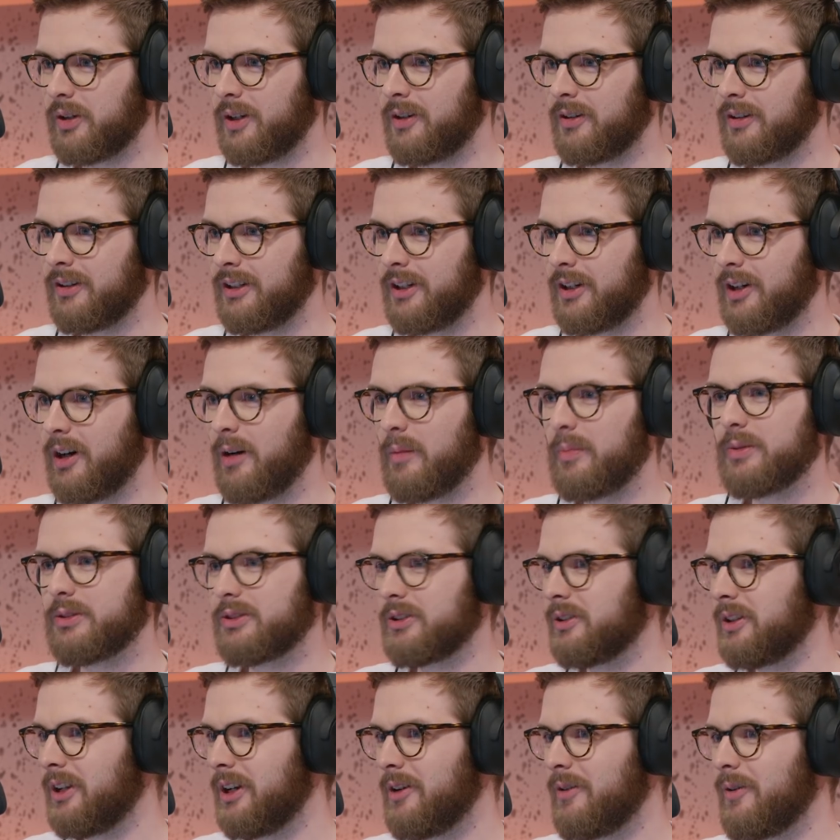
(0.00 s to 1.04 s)
laner in Europe.
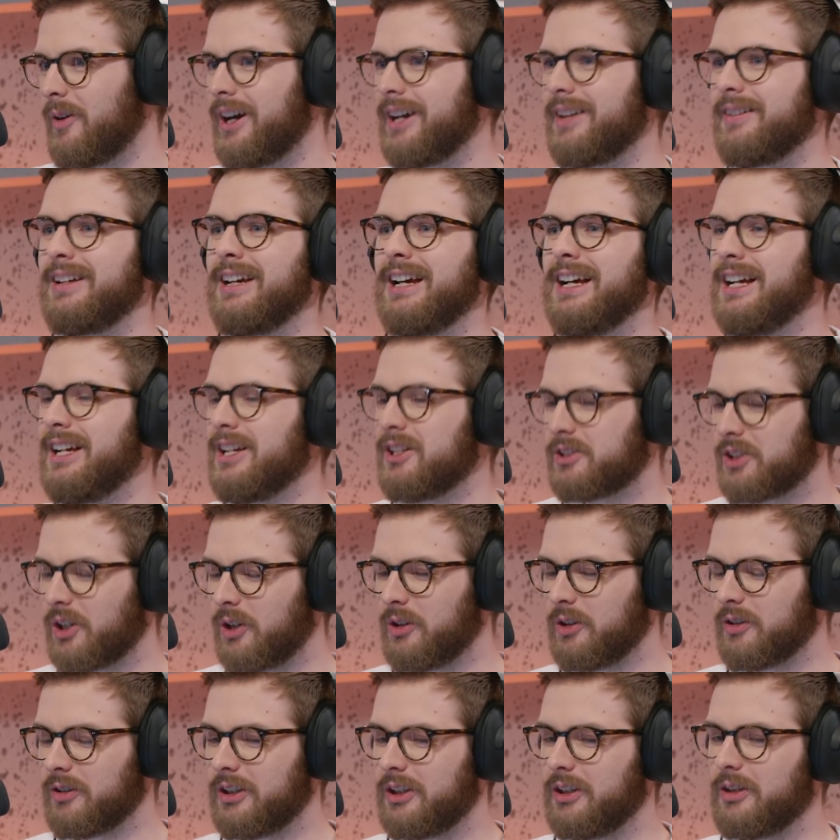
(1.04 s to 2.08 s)
So you know what?
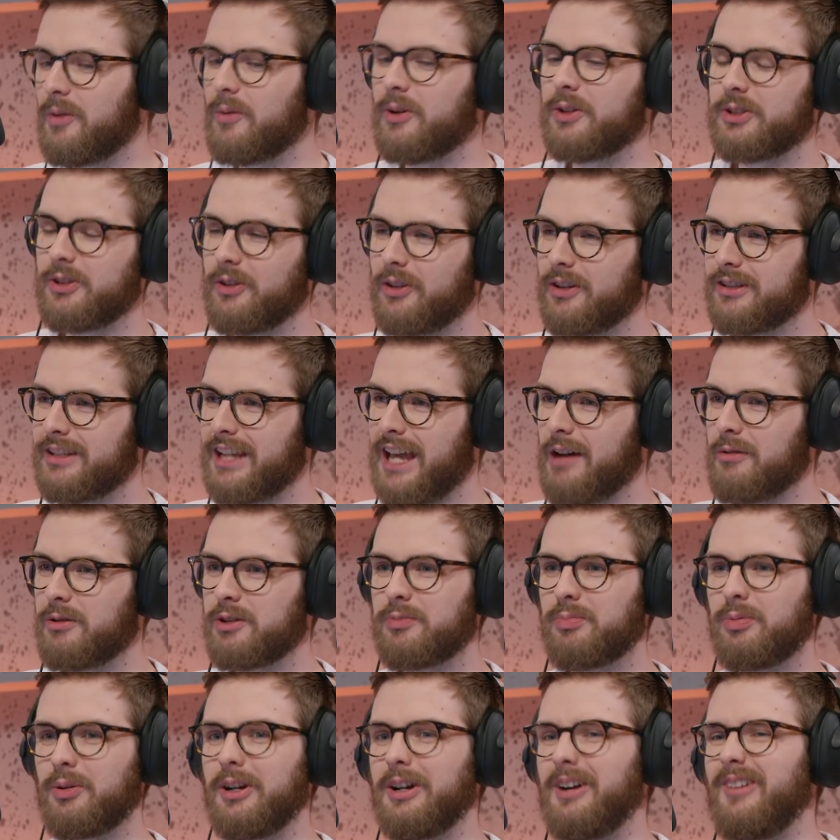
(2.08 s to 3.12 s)
Solo queue, once you're an
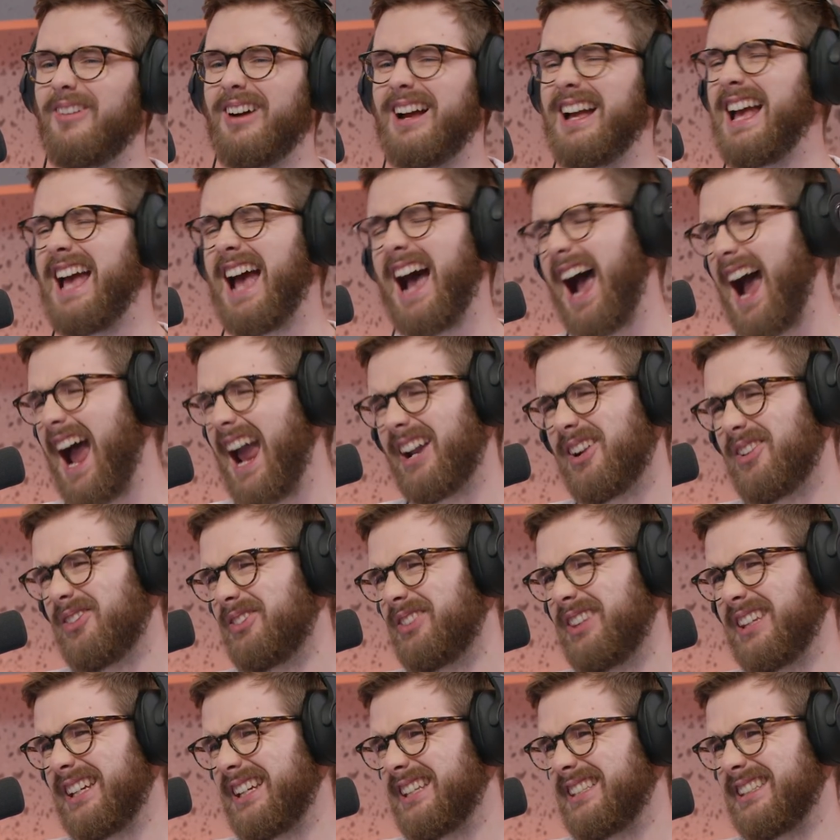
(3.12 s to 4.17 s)
established pro, I don't
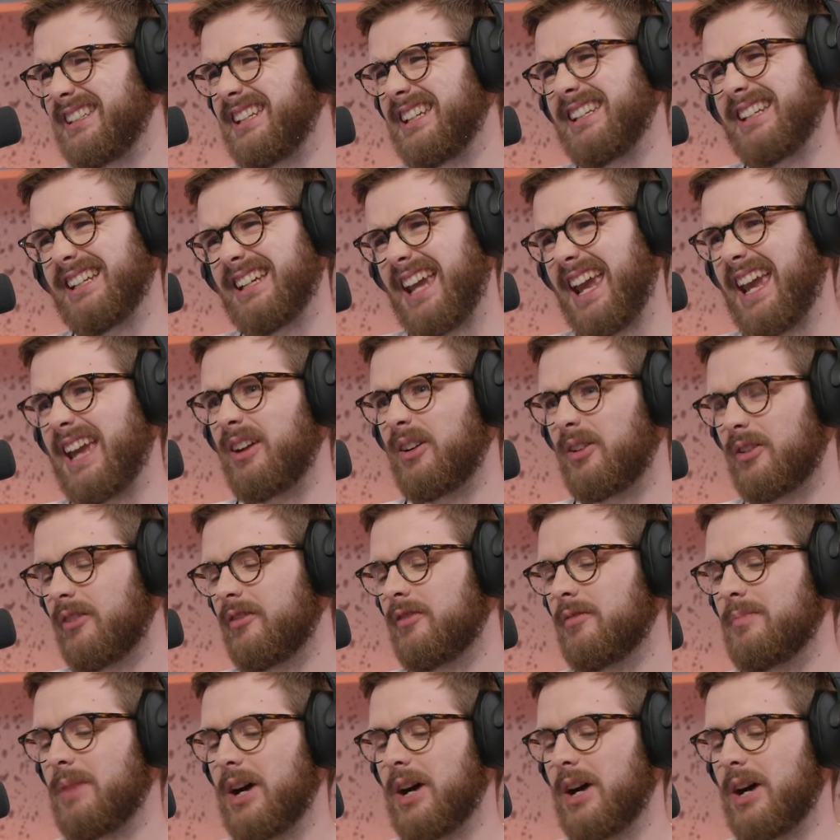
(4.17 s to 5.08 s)
think is an indicator of